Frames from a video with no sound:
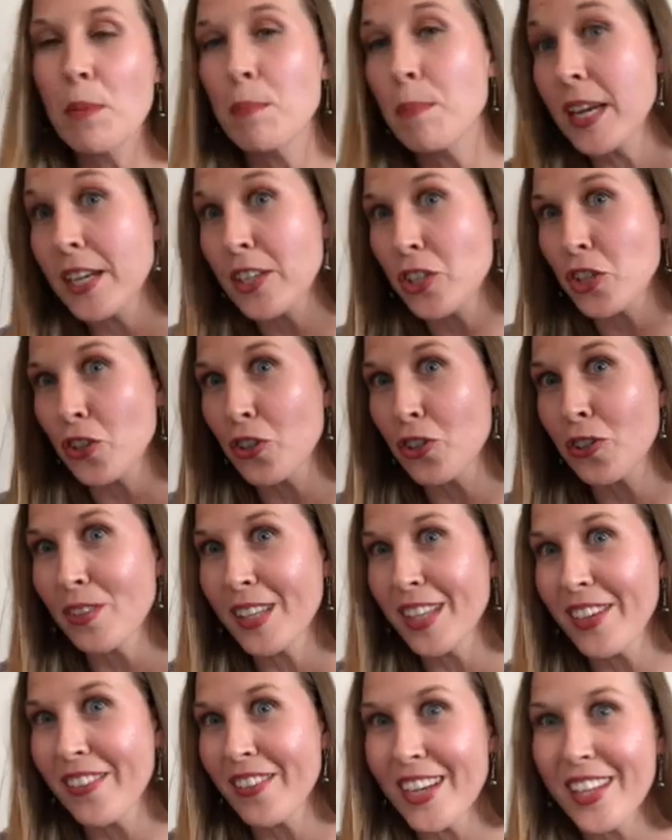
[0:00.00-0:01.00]
Make sure you
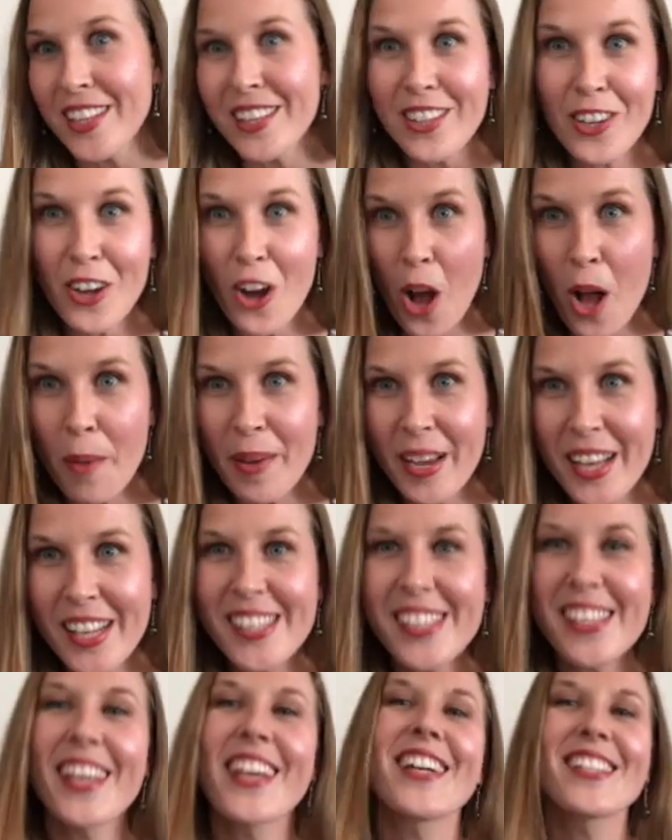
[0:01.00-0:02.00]
leave it in the
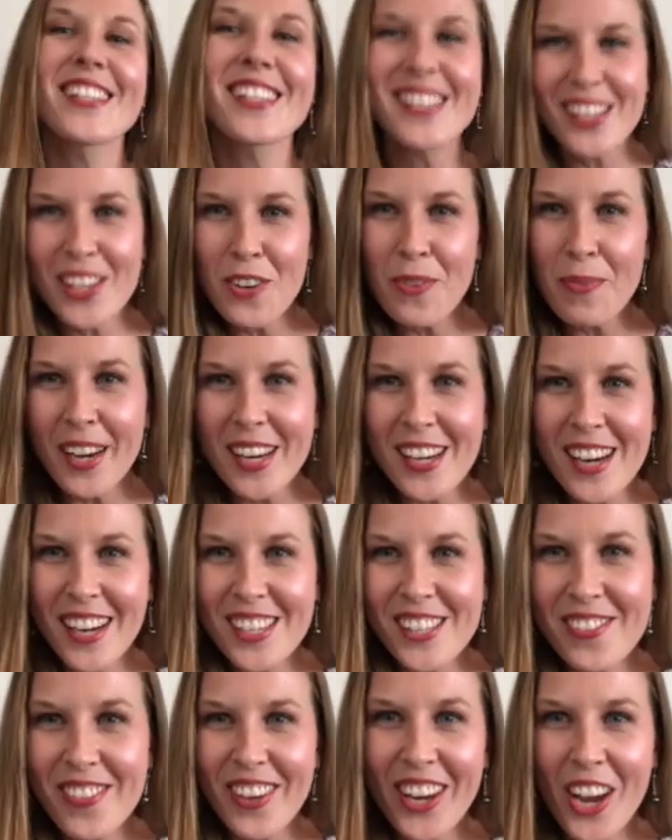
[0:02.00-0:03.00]
comments, and I'll see you in my
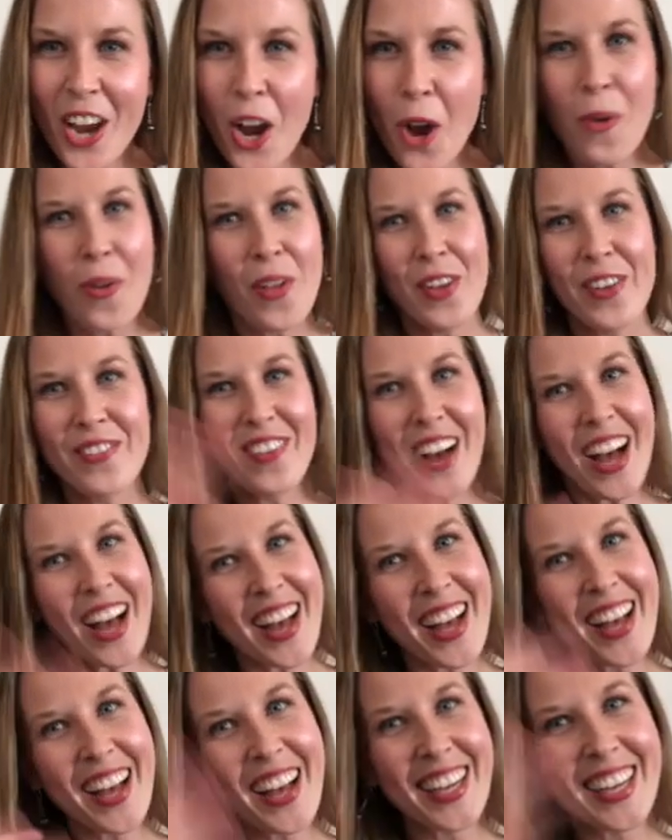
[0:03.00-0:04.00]
next video.
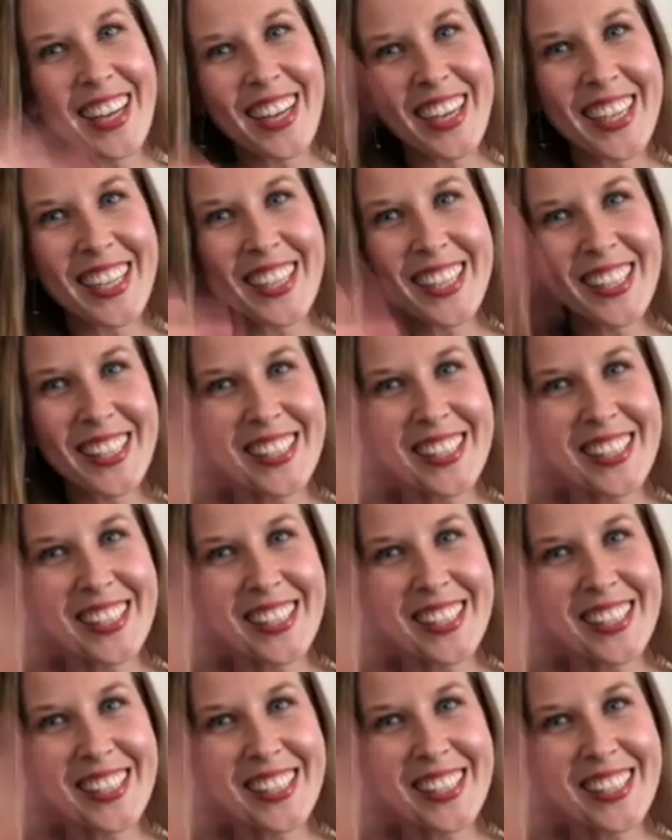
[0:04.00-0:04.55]
Bye!